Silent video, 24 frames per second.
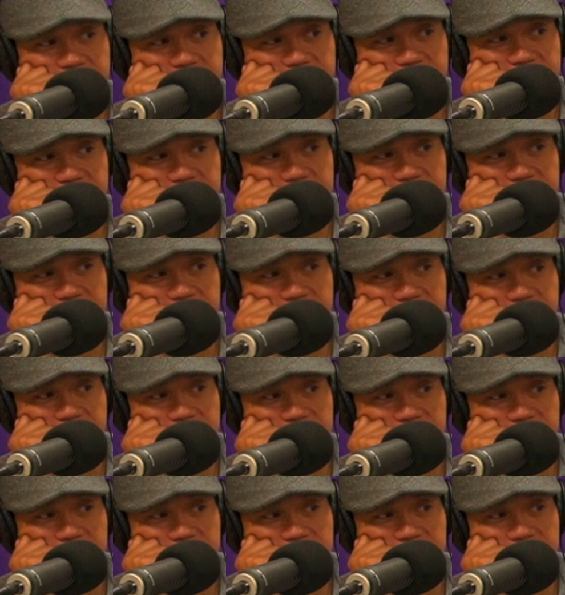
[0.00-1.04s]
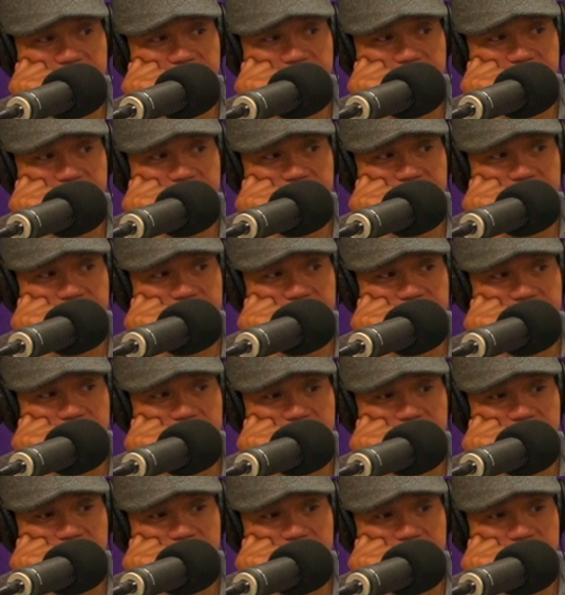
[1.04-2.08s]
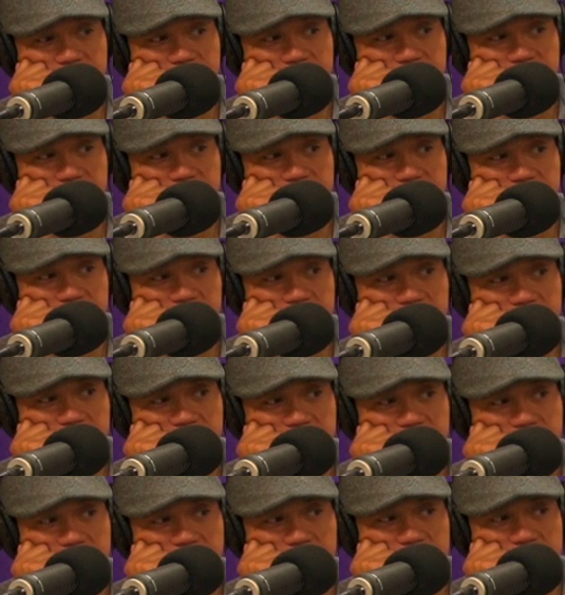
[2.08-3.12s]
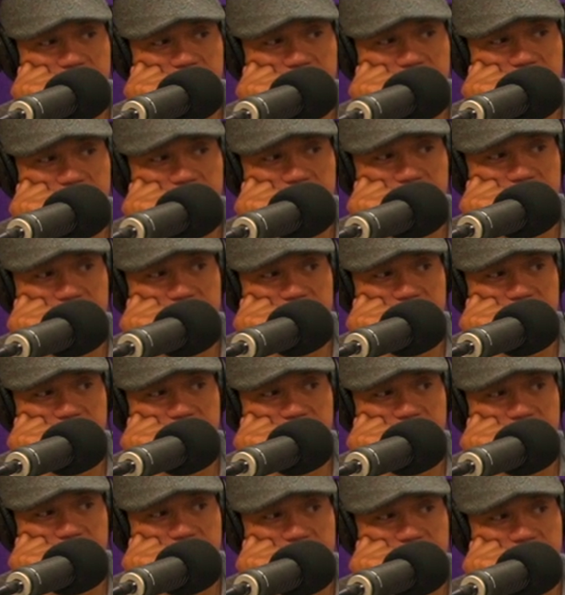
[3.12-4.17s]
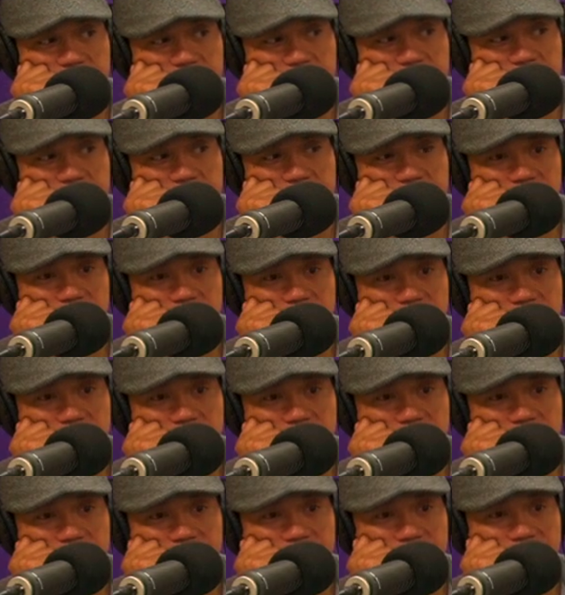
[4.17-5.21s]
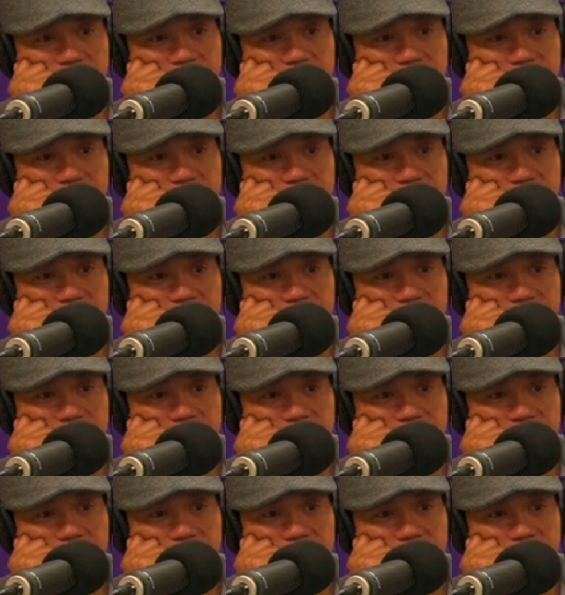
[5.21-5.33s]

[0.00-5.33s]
The person shown says nothing.